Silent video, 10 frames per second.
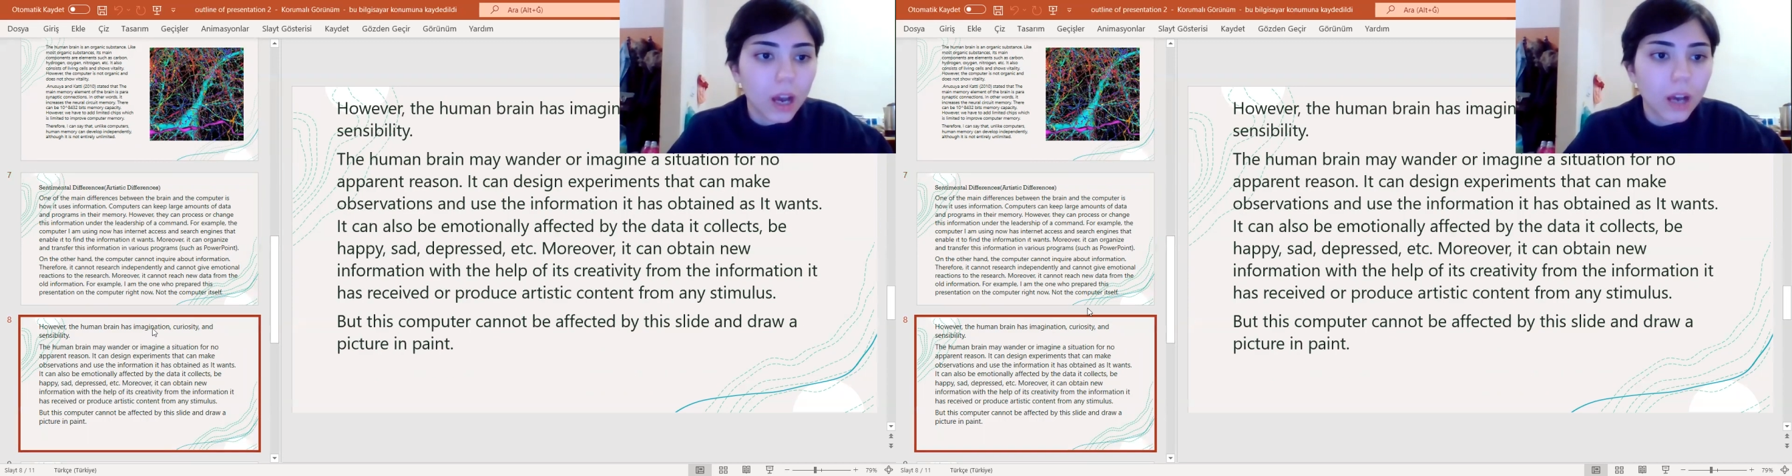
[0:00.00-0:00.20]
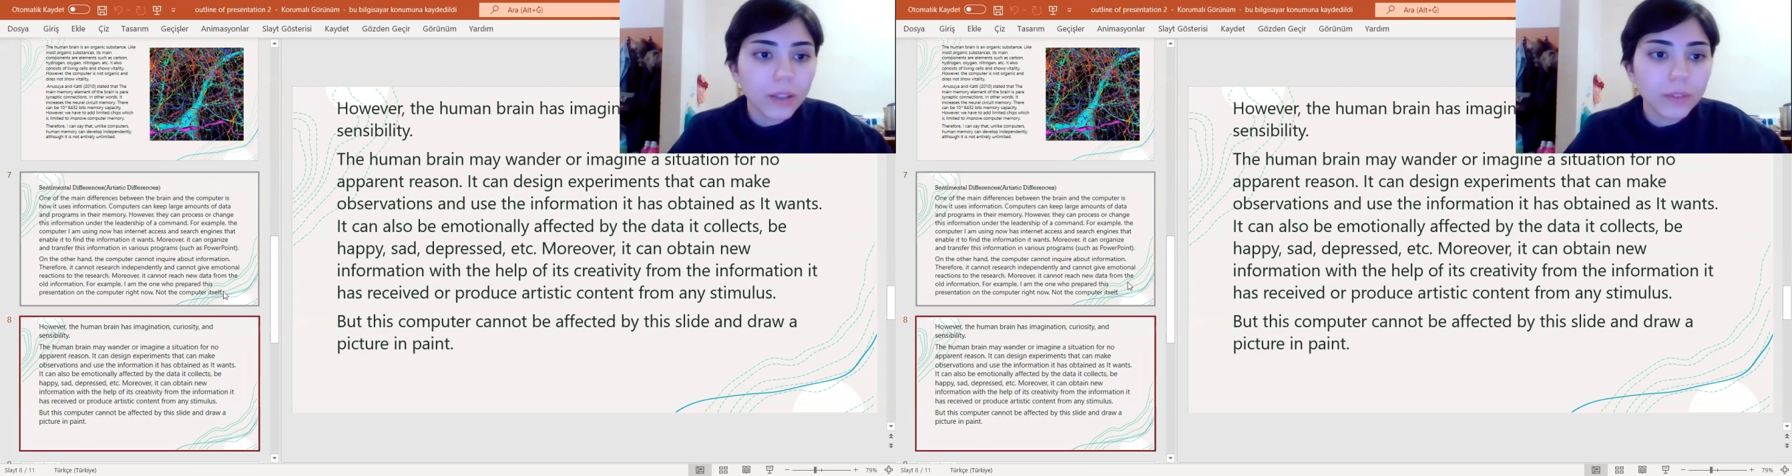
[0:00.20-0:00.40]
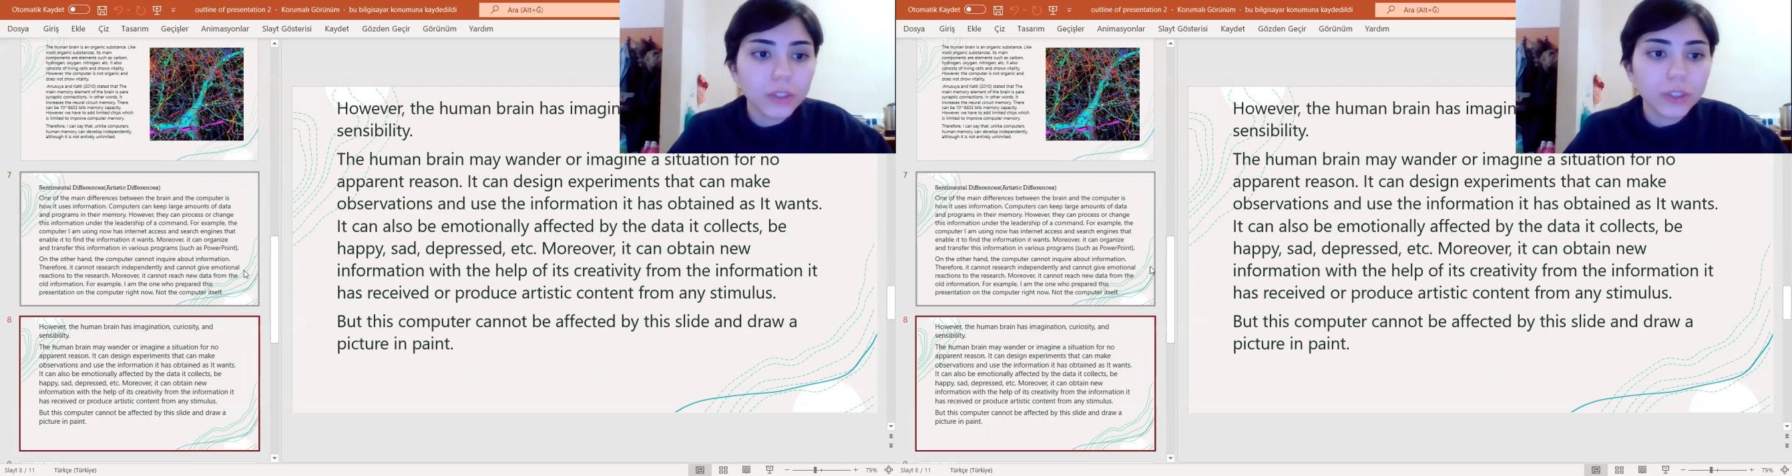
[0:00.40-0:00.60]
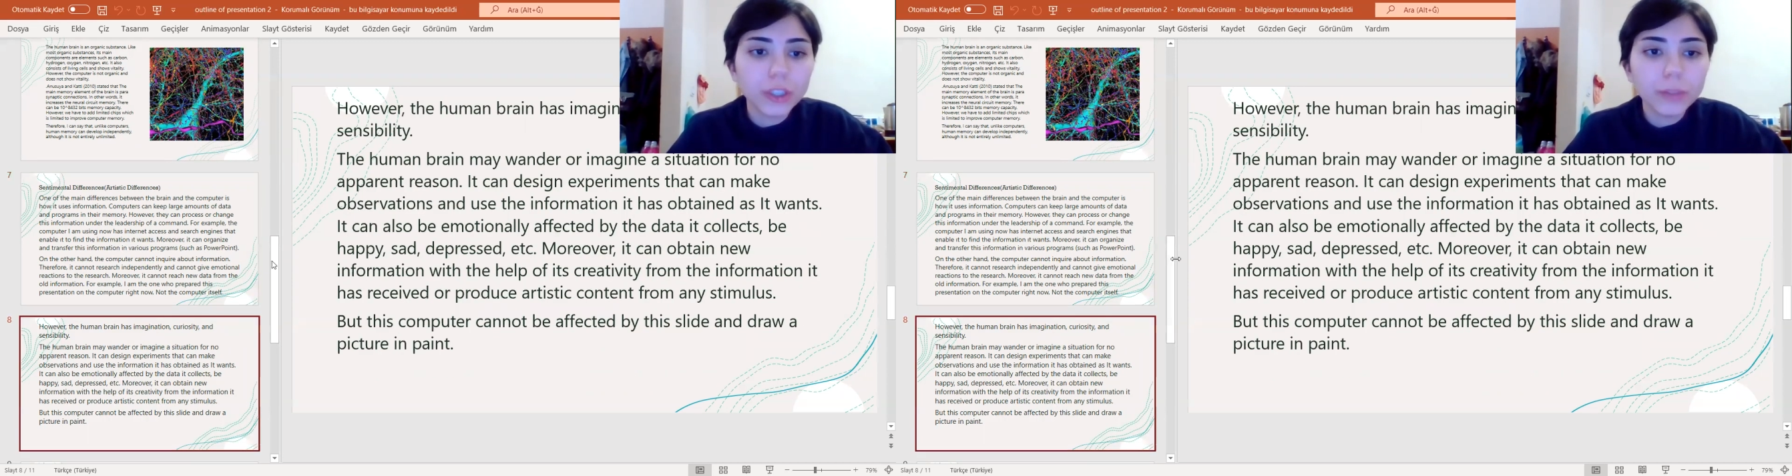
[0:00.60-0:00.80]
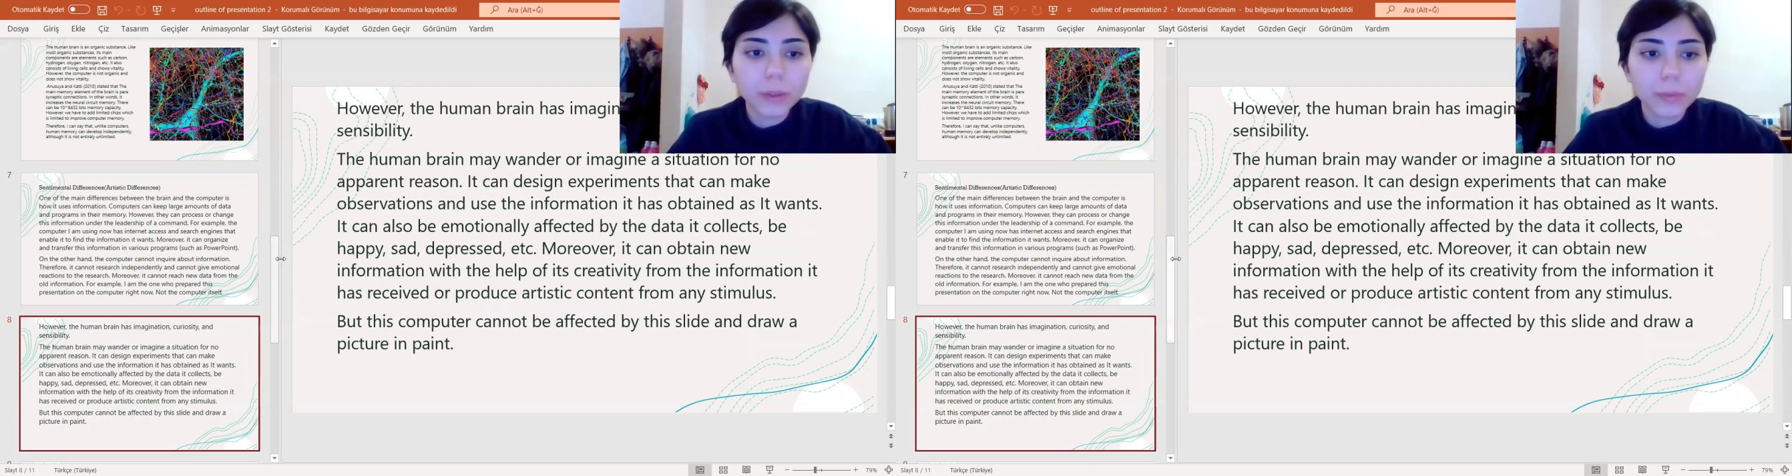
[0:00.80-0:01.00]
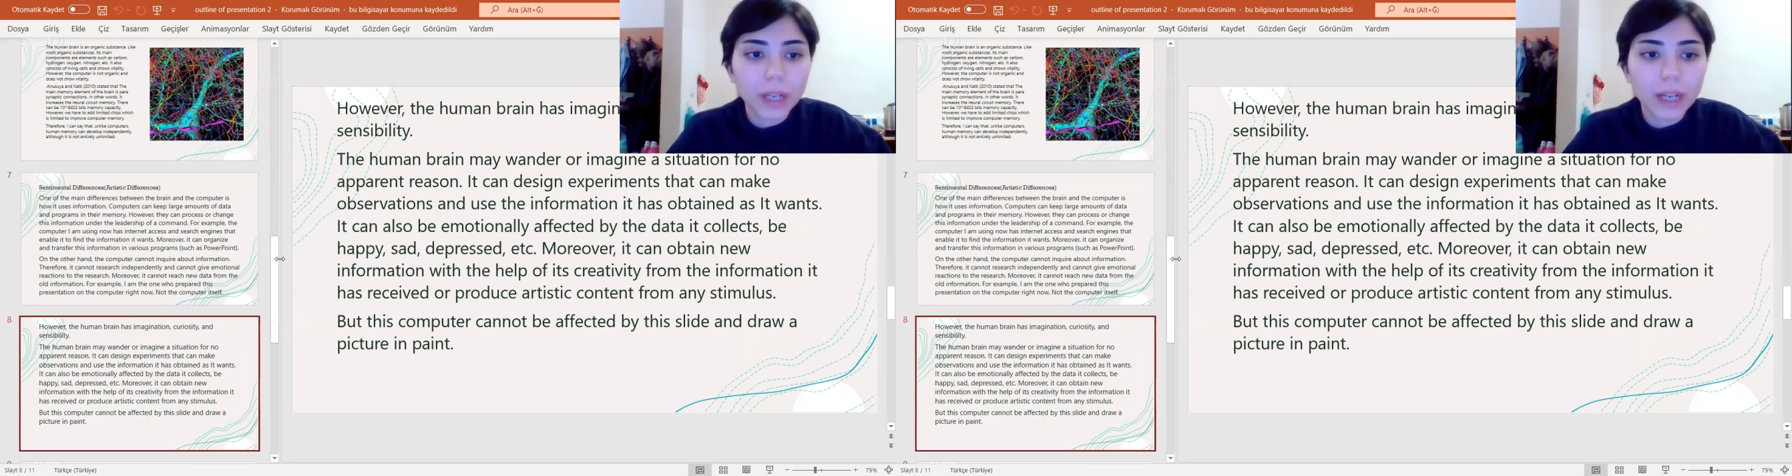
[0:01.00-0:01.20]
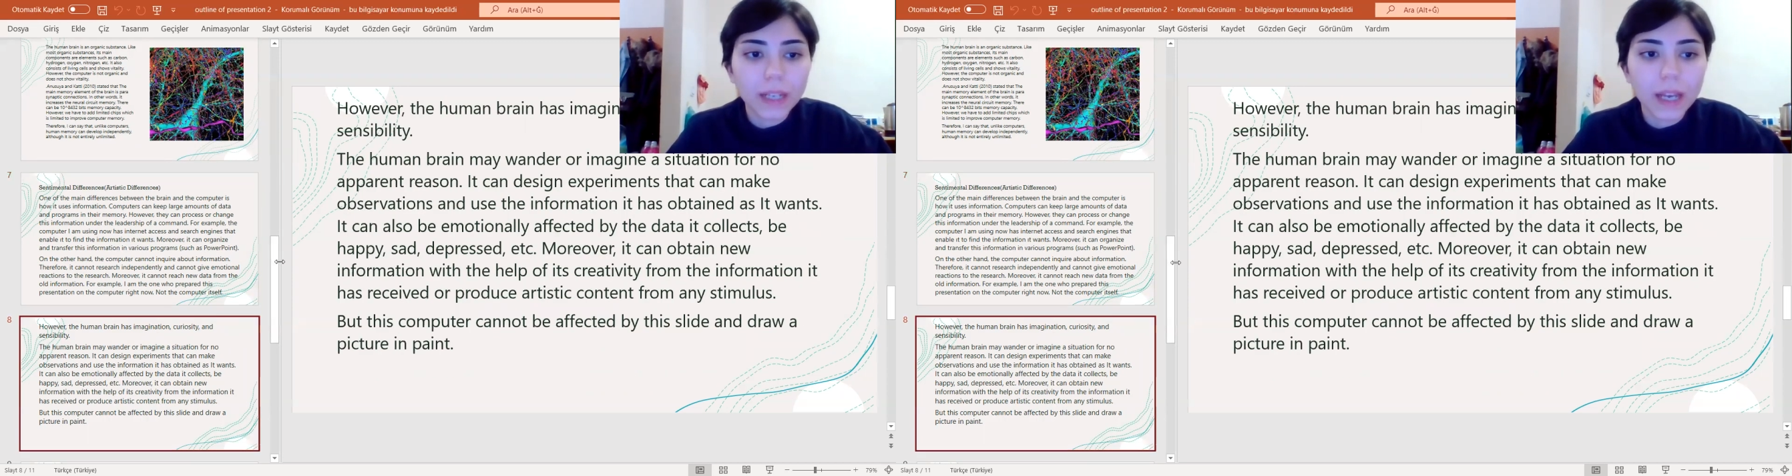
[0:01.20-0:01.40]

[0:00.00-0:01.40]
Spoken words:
However, the human brain